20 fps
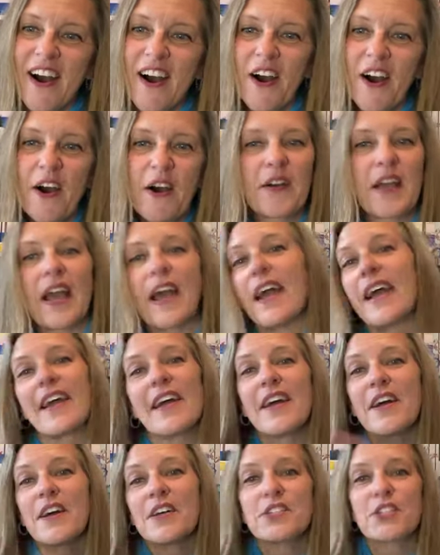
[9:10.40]
Okay,
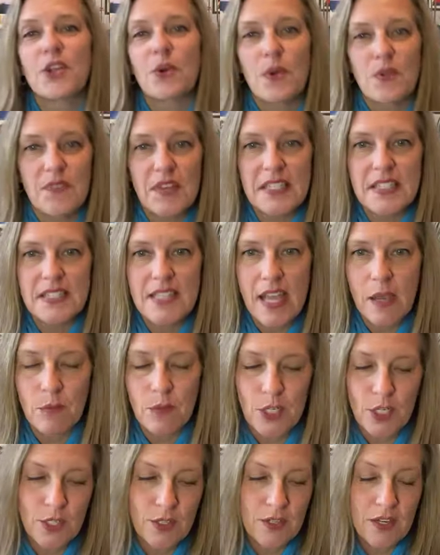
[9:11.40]
so we've
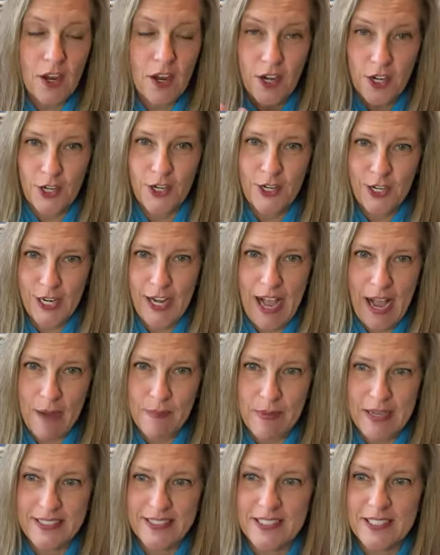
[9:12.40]
examined our current
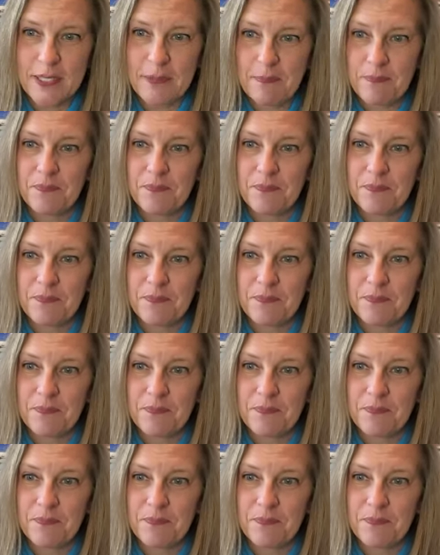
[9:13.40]
habits.